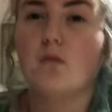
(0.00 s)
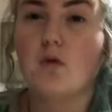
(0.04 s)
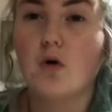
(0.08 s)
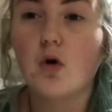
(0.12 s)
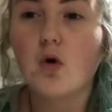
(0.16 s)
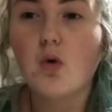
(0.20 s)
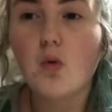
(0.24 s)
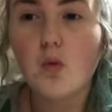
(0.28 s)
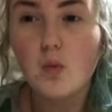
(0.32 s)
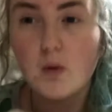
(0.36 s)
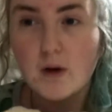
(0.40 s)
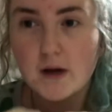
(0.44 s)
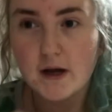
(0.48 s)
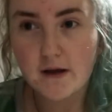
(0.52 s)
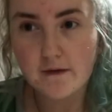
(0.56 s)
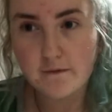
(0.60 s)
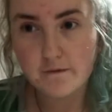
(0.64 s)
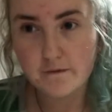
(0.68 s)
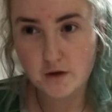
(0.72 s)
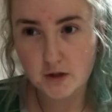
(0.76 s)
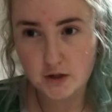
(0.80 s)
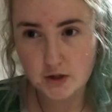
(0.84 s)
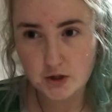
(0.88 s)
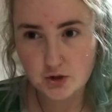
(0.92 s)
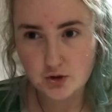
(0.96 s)
When I
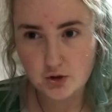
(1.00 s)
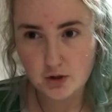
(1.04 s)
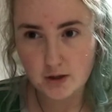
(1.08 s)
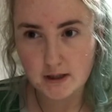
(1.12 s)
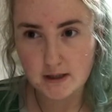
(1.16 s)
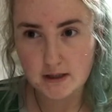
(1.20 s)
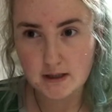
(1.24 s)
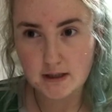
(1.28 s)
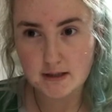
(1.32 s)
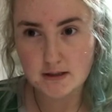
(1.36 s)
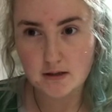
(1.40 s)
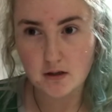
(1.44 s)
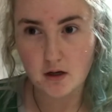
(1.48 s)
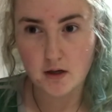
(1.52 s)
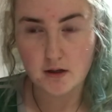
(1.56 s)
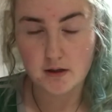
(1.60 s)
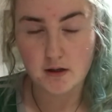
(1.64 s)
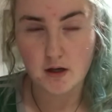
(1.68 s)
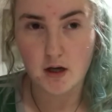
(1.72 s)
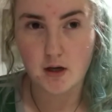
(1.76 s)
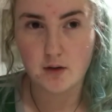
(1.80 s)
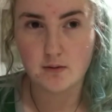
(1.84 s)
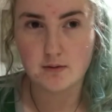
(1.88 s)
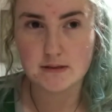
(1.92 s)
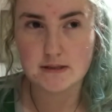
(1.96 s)
first tried this on,
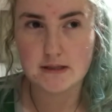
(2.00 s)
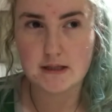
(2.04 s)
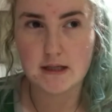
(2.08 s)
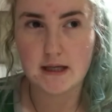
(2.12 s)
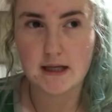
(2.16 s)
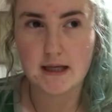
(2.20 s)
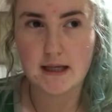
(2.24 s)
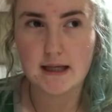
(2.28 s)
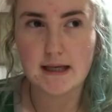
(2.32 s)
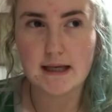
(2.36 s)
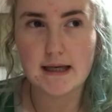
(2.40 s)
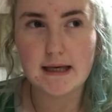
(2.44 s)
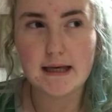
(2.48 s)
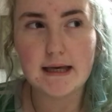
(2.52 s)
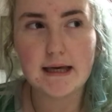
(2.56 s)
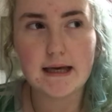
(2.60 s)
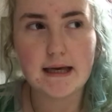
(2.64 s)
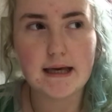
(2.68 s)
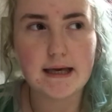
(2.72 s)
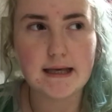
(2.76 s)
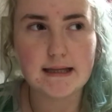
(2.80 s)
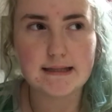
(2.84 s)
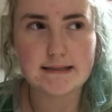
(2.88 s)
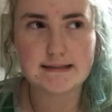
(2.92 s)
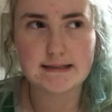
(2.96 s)
I was like,
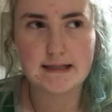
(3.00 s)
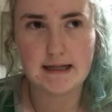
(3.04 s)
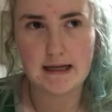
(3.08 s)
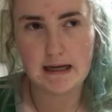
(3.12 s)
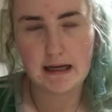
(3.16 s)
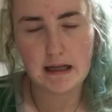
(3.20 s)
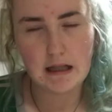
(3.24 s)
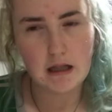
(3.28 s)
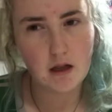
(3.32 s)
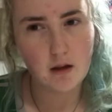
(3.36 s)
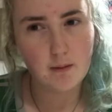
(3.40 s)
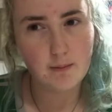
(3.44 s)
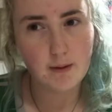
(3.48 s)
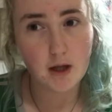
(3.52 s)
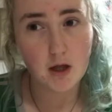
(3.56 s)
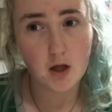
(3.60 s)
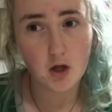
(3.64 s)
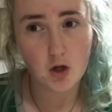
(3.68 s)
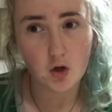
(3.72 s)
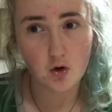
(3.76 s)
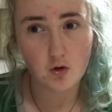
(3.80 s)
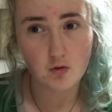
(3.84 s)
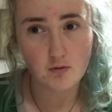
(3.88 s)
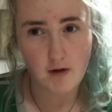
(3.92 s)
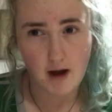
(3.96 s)
is a little bit of
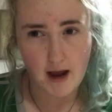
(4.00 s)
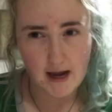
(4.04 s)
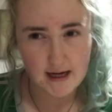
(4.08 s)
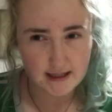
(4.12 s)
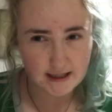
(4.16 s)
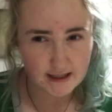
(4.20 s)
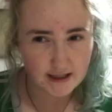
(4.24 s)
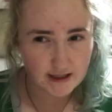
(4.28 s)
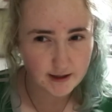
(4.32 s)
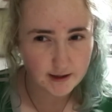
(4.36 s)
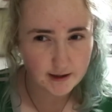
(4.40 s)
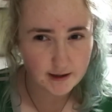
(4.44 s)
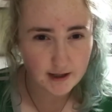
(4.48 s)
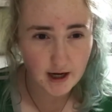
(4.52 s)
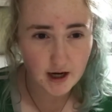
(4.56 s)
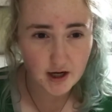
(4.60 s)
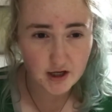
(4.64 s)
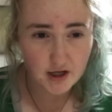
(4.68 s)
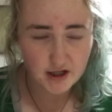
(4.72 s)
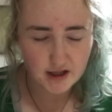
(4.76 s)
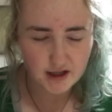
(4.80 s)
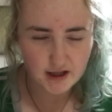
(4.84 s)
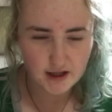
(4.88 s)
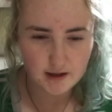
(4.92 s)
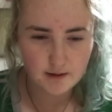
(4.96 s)
granny
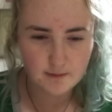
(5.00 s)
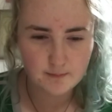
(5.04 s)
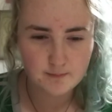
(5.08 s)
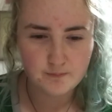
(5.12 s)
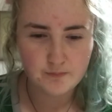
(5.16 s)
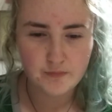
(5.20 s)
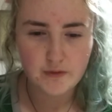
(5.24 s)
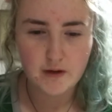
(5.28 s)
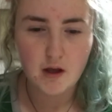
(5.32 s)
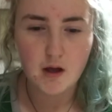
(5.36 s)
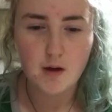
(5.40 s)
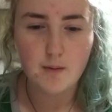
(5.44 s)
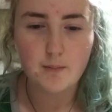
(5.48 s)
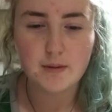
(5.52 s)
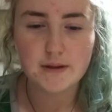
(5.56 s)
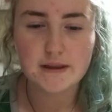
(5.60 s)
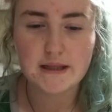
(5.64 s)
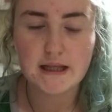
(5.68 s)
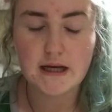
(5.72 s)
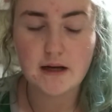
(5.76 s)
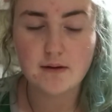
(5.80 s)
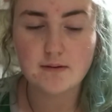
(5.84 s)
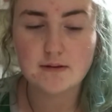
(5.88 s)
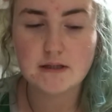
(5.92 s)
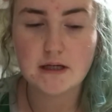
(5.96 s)
cardigan. But then
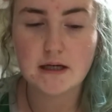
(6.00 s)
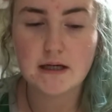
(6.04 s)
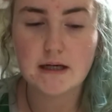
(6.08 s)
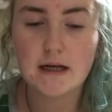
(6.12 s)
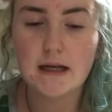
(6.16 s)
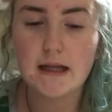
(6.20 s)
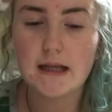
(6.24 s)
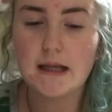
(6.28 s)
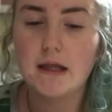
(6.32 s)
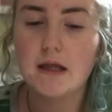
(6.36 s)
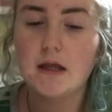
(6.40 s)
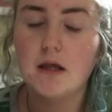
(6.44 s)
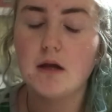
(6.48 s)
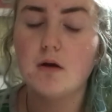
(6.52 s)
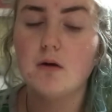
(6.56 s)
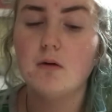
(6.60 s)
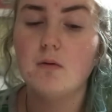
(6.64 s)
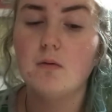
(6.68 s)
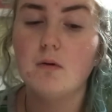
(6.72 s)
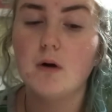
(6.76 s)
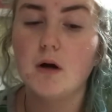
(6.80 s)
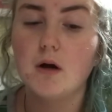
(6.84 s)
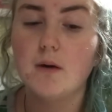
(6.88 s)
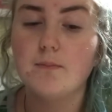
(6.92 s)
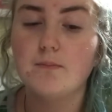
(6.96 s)
I was kind of like, you know
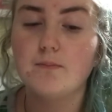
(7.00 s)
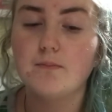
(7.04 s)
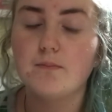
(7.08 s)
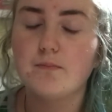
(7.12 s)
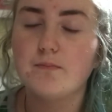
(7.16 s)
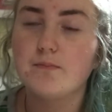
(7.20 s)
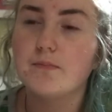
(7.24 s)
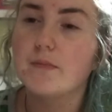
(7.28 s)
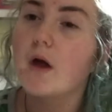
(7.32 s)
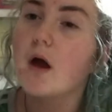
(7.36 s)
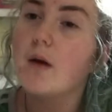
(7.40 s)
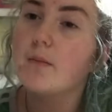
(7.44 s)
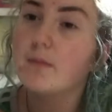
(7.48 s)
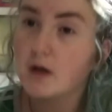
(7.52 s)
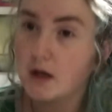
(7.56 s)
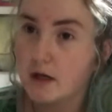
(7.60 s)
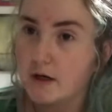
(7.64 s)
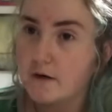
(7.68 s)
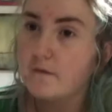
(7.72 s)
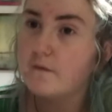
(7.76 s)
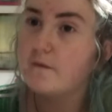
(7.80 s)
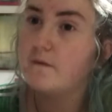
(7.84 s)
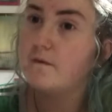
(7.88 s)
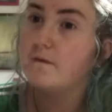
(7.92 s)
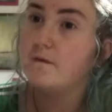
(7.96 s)
what? I'm kind of
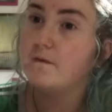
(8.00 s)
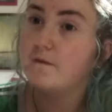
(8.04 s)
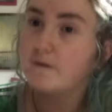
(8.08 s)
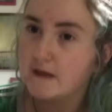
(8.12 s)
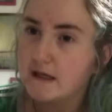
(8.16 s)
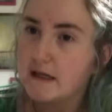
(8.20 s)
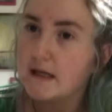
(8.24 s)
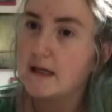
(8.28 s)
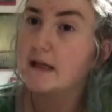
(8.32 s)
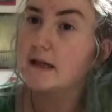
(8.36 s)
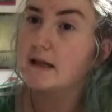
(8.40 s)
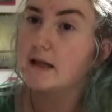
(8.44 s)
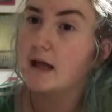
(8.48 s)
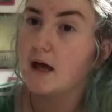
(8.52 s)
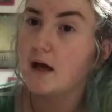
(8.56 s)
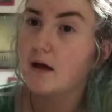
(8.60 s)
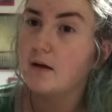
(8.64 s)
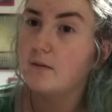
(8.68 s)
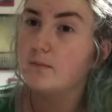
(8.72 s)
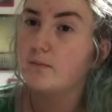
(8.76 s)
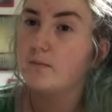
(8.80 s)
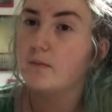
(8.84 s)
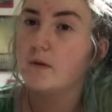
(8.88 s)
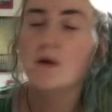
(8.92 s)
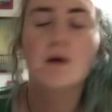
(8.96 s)
feeling that.
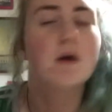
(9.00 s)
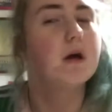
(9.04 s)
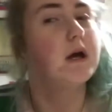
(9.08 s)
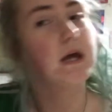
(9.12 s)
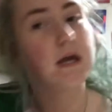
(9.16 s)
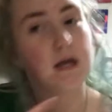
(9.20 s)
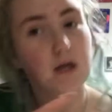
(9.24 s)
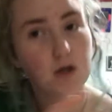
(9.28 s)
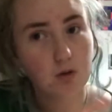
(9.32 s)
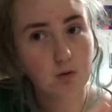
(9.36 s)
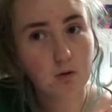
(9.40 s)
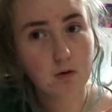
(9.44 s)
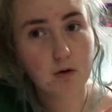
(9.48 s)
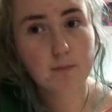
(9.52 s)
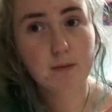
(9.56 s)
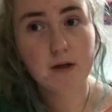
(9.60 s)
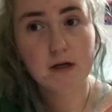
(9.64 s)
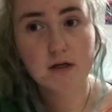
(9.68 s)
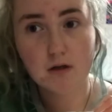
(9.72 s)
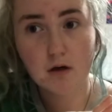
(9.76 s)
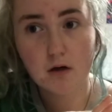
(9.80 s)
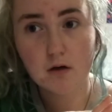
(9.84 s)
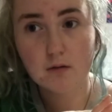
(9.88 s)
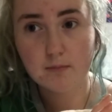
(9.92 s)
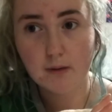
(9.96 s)
Ignore my
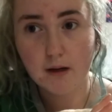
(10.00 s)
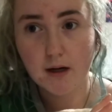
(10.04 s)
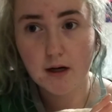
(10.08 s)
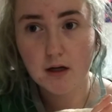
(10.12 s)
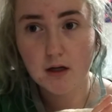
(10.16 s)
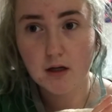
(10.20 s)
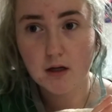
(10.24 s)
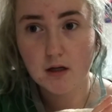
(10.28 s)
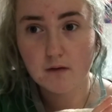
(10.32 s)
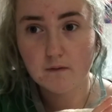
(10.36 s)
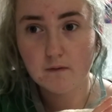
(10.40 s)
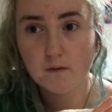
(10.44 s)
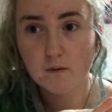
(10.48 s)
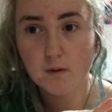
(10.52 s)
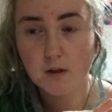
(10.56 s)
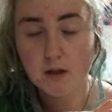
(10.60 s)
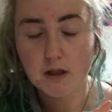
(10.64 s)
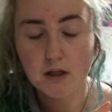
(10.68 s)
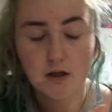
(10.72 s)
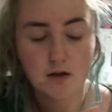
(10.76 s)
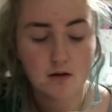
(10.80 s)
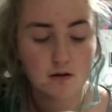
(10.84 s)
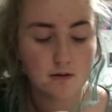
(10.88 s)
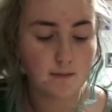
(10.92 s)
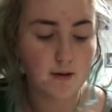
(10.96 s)
dog barking if you can
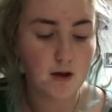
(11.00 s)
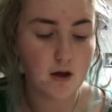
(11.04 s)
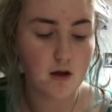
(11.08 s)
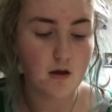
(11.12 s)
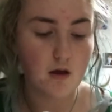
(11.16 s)
hear him.